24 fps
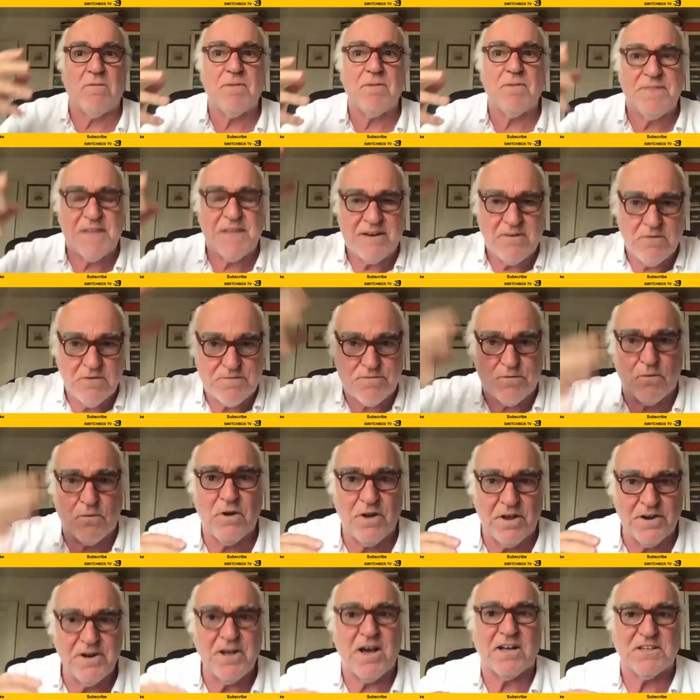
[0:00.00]
and then it would fall
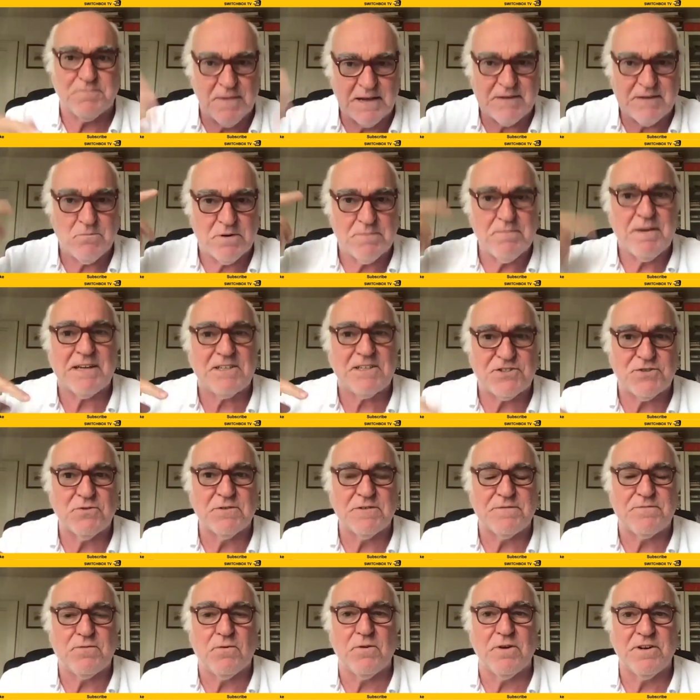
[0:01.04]
on us. We'd make sure it
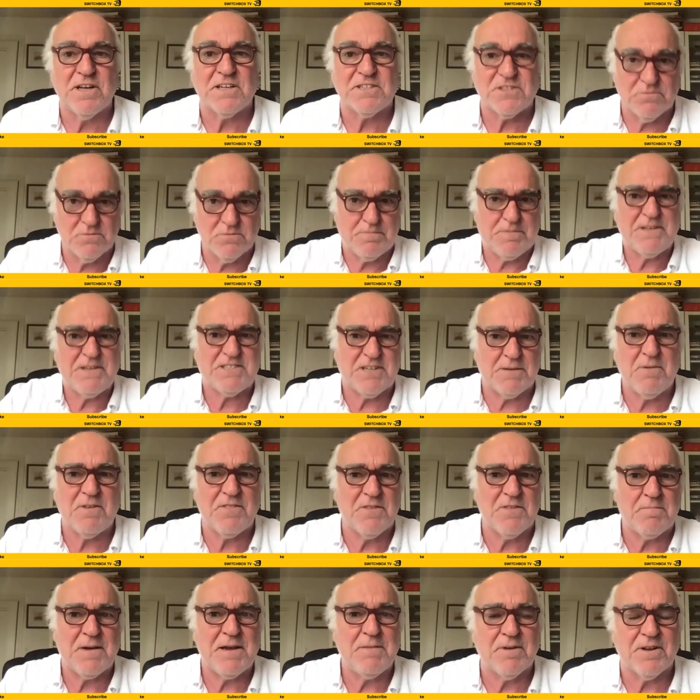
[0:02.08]
fall on us, and there'd be some other
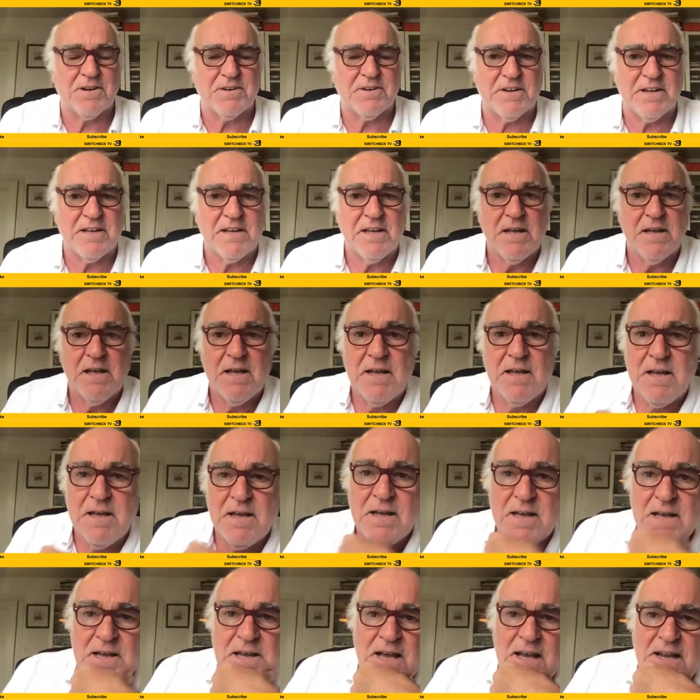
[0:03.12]
people under it.
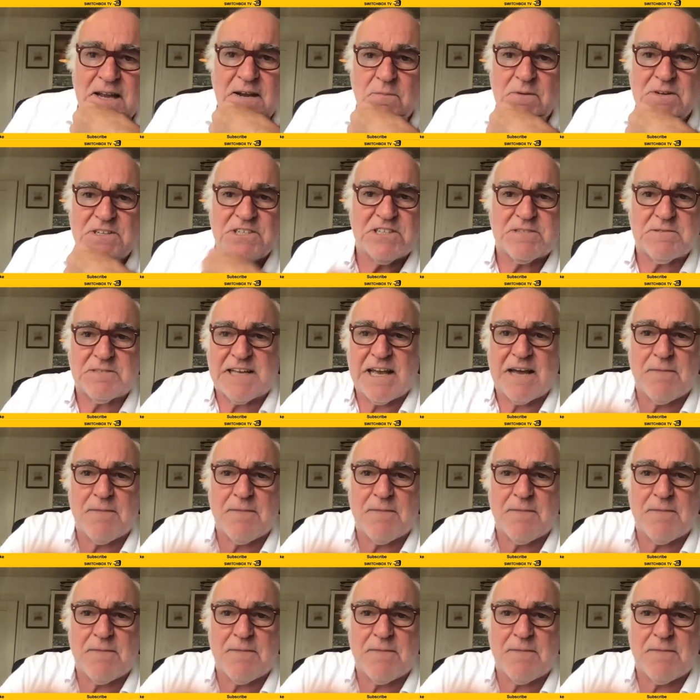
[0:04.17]
And then we'd just get a